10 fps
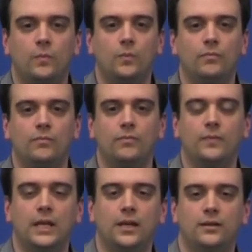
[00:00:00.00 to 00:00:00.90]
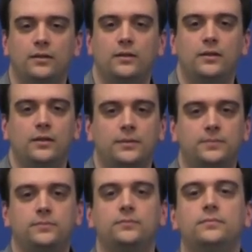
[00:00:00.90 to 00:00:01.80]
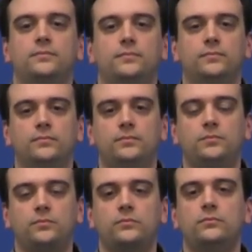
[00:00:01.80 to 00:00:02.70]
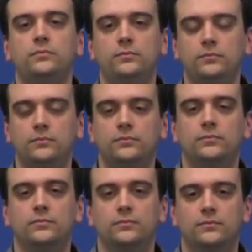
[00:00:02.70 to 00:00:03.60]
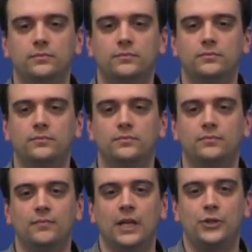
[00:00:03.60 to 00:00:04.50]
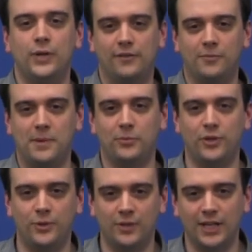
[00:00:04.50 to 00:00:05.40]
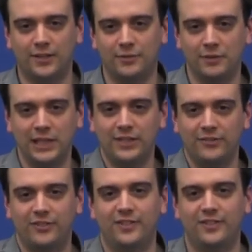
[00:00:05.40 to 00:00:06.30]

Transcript: how could that be something that might happen? Do you have a memory you'd like to relief?